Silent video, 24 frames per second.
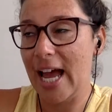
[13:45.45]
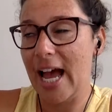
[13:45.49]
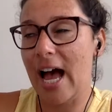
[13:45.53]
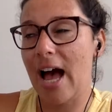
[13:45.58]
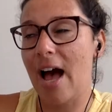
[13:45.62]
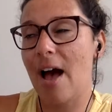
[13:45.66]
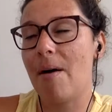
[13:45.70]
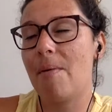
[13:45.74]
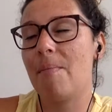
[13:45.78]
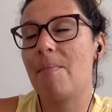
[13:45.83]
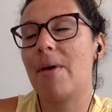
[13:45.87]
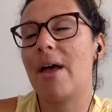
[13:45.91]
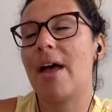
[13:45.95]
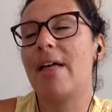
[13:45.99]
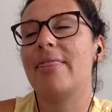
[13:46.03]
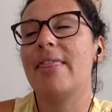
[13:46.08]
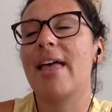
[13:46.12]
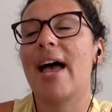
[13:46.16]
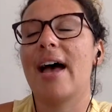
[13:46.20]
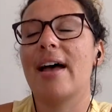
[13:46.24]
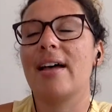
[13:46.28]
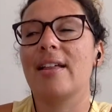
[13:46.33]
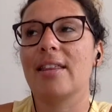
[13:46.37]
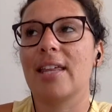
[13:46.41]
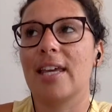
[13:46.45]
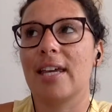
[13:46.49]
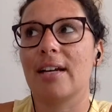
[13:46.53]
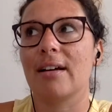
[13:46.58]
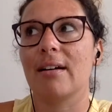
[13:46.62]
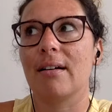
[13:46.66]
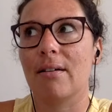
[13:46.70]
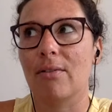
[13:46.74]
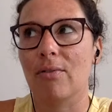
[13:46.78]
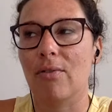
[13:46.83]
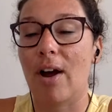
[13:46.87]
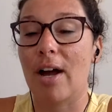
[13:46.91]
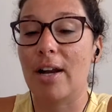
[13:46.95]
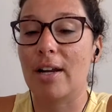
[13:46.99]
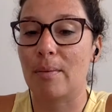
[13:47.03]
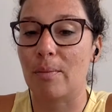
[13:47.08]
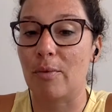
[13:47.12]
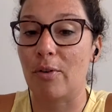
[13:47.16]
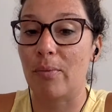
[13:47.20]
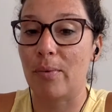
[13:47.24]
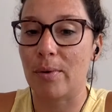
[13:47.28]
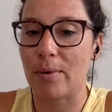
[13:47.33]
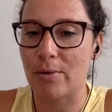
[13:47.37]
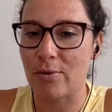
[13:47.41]
And that like erotic
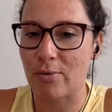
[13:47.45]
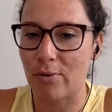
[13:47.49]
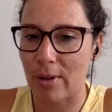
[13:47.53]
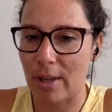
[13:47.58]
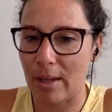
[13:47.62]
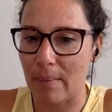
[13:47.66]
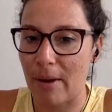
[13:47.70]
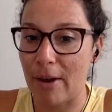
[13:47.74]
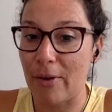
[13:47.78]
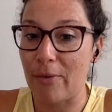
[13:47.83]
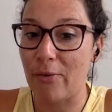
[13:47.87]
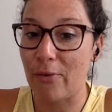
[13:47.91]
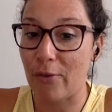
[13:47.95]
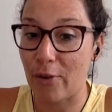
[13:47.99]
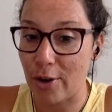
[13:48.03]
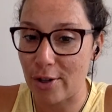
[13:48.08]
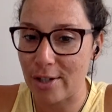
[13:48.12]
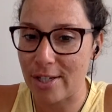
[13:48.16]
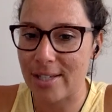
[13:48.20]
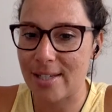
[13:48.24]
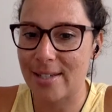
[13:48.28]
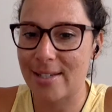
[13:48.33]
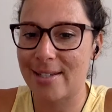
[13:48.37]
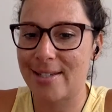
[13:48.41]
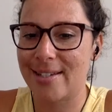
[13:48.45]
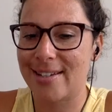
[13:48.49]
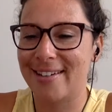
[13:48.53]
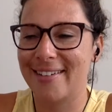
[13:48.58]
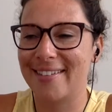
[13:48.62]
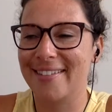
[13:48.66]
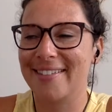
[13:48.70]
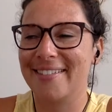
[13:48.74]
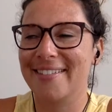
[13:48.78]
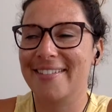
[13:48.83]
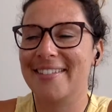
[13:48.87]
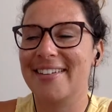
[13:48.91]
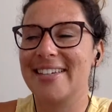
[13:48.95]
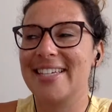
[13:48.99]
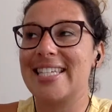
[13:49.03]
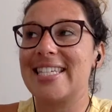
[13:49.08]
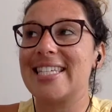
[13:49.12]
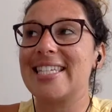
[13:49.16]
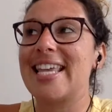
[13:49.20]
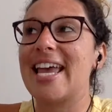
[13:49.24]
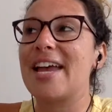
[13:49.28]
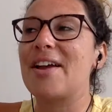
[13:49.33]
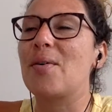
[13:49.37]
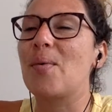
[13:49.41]
movement was really my first
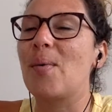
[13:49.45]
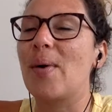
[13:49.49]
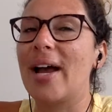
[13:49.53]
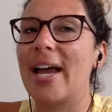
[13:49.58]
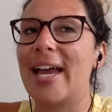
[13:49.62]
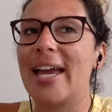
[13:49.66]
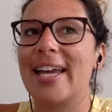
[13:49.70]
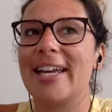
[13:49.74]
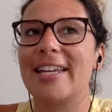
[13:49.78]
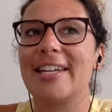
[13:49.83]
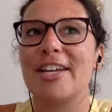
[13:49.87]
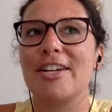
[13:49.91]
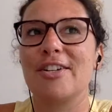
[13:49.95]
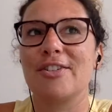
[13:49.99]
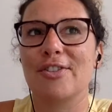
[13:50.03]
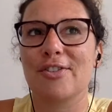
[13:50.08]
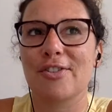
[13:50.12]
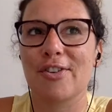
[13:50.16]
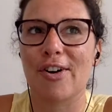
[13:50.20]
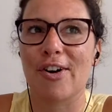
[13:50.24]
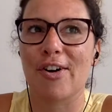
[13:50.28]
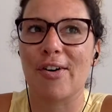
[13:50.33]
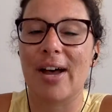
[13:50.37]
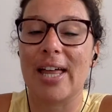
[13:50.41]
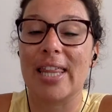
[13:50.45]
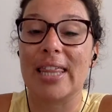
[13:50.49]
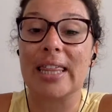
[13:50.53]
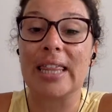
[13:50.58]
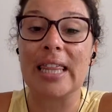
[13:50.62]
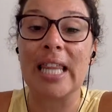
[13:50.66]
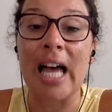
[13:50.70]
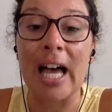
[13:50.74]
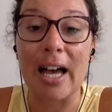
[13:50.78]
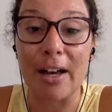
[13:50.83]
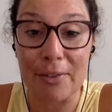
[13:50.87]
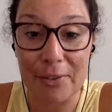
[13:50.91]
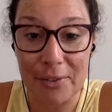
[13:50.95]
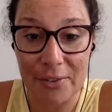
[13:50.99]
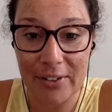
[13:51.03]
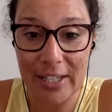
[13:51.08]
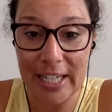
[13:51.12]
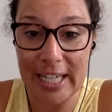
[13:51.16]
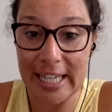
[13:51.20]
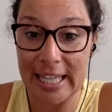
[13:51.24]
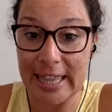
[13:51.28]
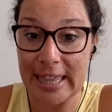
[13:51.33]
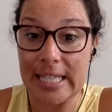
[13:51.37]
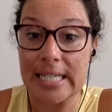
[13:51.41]
segue and intro and love
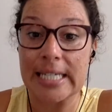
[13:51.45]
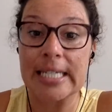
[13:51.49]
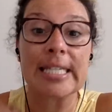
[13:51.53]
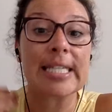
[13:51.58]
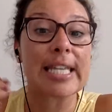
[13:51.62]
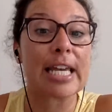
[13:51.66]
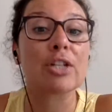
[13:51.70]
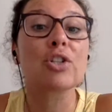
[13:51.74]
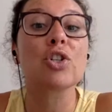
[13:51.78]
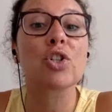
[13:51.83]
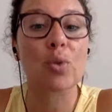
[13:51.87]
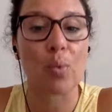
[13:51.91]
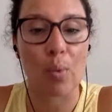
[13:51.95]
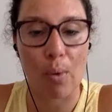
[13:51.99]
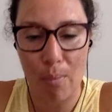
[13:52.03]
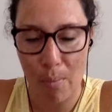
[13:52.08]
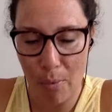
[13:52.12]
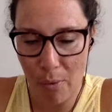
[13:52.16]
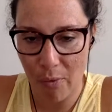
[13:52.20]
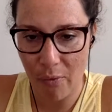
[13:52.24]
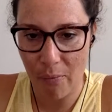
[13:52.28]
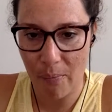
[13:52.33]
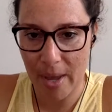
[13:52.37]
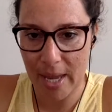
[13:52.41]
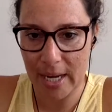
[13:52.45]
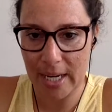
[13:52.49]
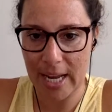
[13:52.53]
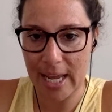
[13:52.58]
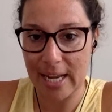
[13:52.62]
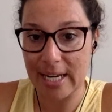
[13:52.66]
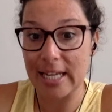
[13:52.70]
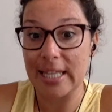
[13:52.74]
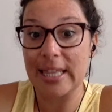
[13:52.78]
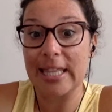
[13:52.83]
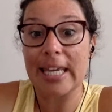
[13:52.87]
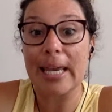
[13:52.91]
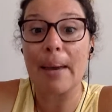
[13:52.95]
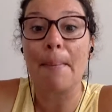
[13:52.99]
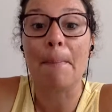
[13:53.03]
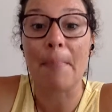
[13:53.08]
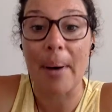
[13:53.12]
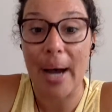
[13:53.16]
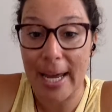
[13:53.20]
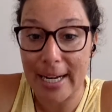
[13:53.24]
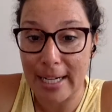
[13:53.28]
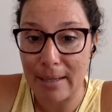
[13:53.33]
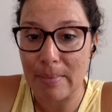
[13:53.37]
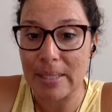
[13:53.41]
in the sensual movement and in the
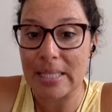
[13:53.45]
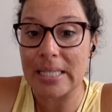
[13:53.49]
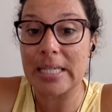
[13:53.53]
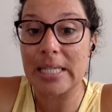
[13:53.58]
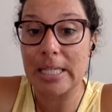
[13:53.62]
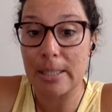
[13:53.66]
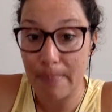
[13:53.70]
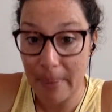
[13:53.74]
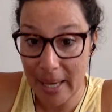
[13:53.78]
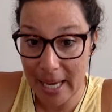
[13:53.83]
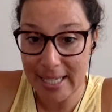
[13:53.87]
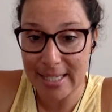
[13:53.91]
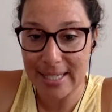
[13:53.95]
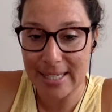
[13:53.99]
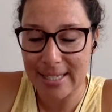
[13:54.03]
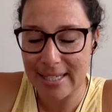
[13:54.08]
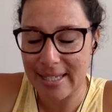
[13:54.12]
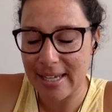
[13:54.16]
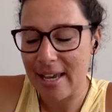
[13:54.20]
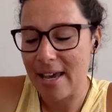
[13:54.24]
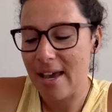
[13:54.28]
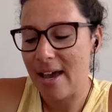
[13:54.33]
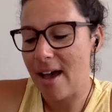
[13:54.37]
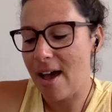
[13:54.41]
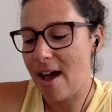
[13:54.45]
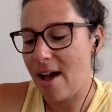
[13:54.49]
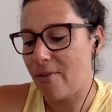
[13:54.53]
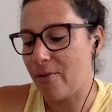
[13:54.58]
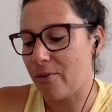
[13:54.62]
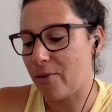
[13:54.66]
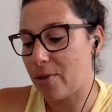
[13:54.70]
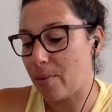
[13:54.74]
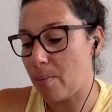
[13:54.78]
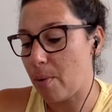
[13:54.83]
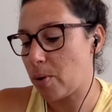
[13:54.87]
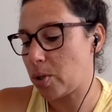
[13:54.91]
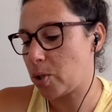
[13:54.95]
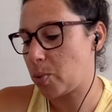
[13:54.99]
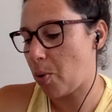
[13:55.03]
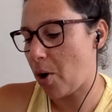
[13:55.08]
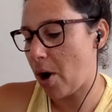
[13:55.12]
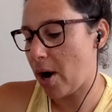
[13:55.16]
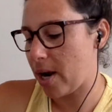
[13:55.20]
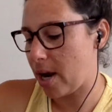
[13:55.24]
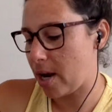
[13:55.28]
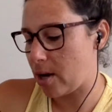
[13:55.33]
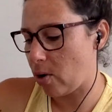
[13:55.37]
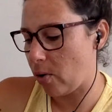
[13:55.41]
embodiment space for the most
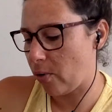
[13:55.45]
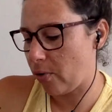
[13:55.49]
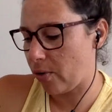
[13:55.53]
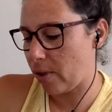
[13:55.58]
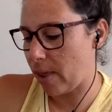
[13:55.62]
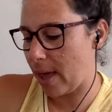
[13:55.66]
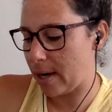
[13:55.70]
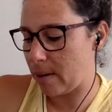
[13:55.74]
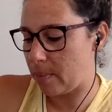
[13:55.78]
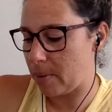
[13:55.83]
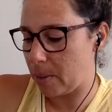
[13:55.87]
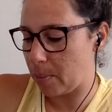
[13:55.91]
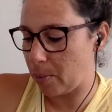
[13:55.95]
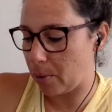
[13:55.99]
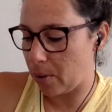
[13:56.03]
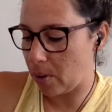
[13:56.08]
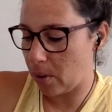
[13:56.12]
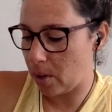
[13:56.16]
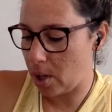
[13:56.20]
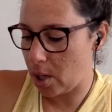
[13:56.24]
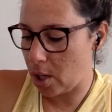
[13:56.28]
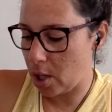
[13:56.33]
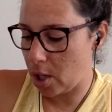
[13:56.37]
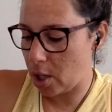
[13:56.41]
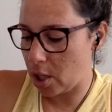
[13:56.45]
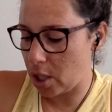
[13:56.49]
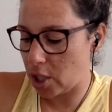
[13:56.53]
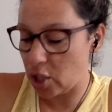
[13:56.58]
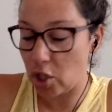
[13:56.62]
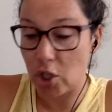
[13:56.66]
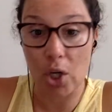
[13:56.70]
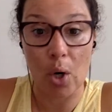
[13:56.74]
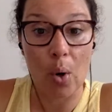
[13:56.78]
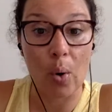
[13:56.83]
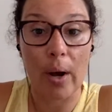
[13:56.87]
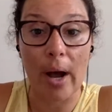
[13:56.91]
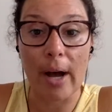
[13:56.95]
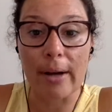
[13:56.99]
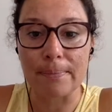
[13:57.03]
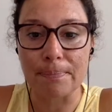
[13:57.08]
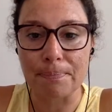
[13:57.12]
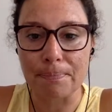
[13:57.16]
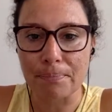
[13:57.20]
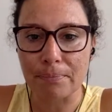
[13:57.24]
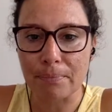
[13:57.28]
part. I know for a lot of people, it's yoga.